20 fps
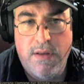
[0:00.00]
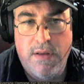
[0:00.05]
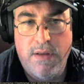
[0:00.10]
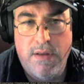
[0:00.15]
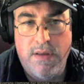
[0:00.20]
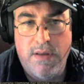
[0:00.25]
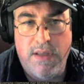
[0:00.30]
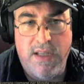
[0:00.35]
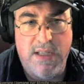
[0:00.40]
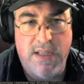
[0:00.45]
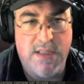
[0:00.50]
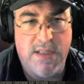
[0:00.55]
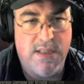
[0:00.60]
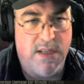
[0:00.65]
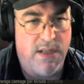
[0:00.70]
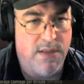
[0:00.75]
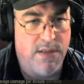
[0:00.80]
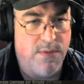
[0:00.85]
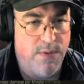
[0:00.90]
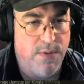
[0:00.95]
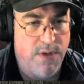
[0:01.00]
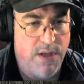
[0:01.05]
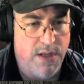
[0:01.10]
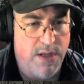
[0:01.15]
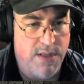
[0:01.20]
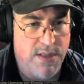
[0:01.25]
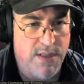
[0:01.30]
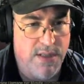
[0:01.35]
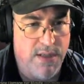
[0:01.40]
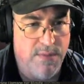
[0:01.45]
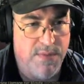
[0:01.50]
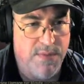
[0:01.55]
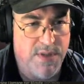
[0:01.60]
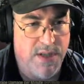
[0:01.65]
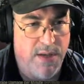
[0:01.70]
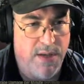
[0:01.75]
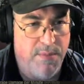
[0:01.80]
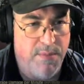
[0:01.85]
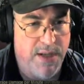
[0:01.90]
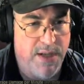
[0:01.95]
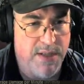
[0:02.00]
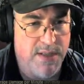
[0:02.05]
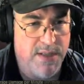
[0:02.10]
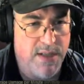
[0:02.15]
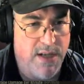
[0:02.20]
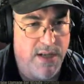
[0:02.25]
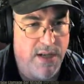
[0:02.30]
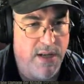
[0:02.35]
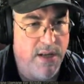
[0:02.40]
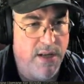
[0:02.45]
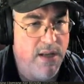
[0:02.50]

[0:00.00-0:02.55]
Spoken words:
these tanks so we can kind of see them side by side.